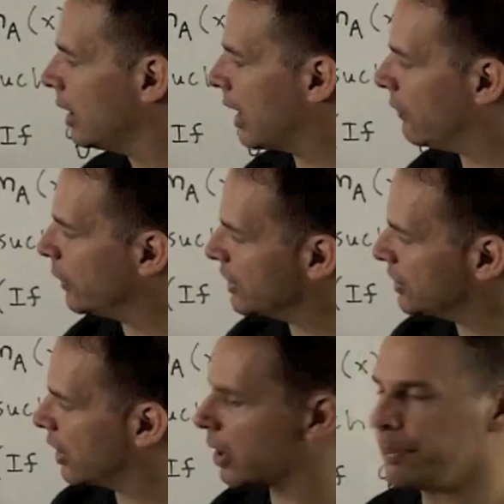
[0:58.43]
Now if we
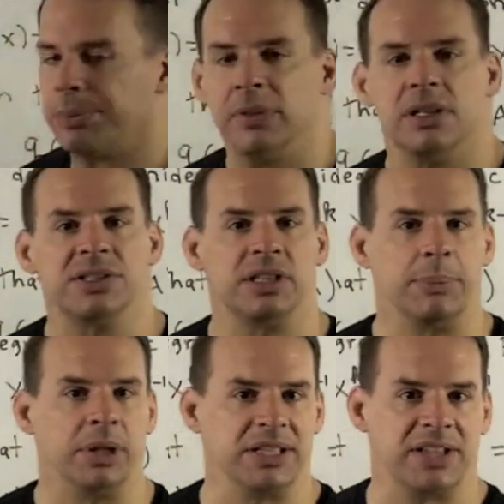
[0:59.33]
consider
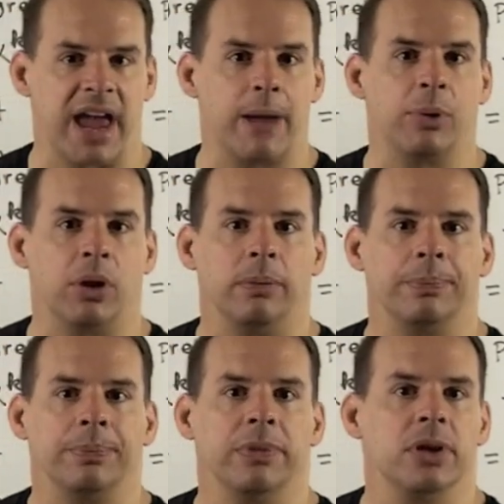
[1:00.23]
simple example,